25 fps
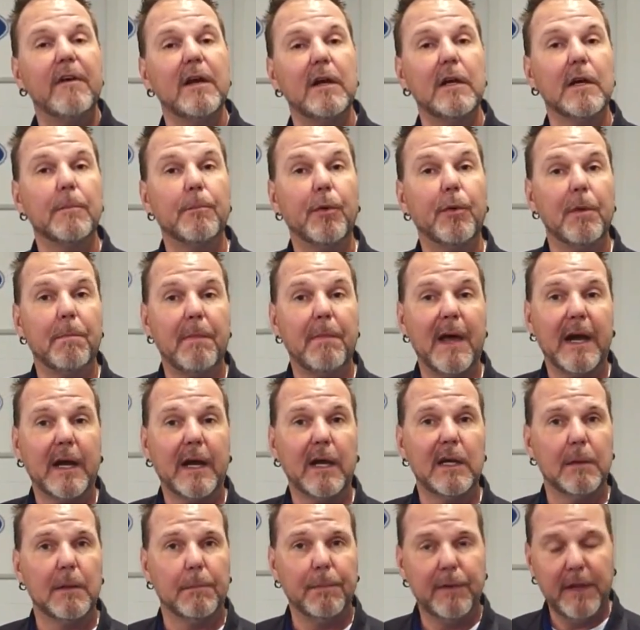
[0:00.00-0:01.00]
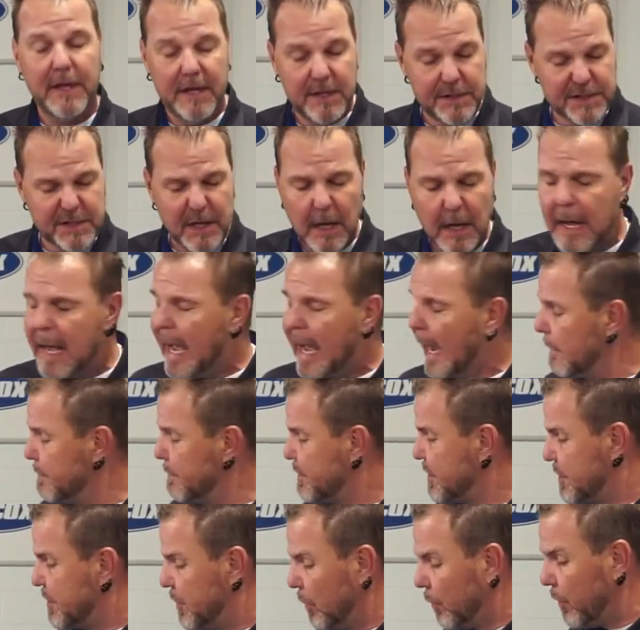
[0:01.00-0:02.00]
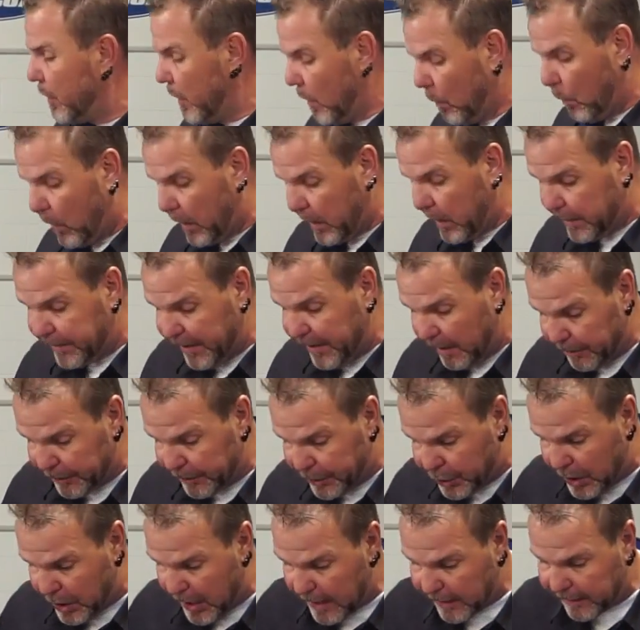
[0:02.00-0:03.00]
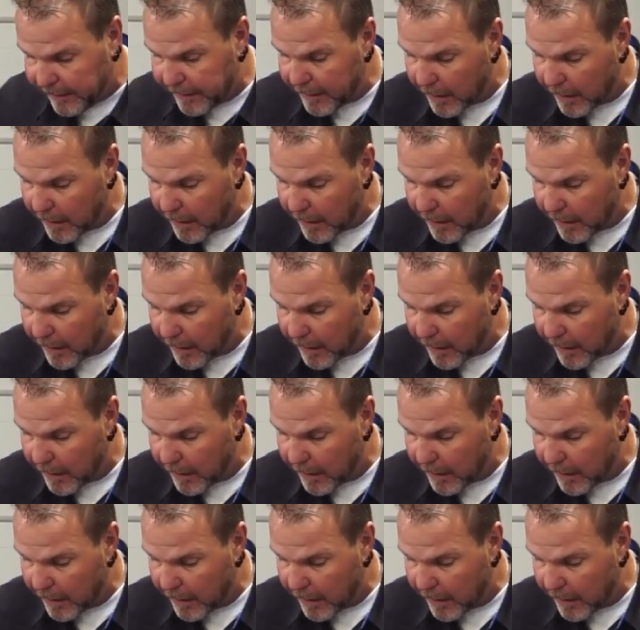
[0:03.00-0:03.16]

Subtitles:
any to put back into place. I'm still gonna wanna double check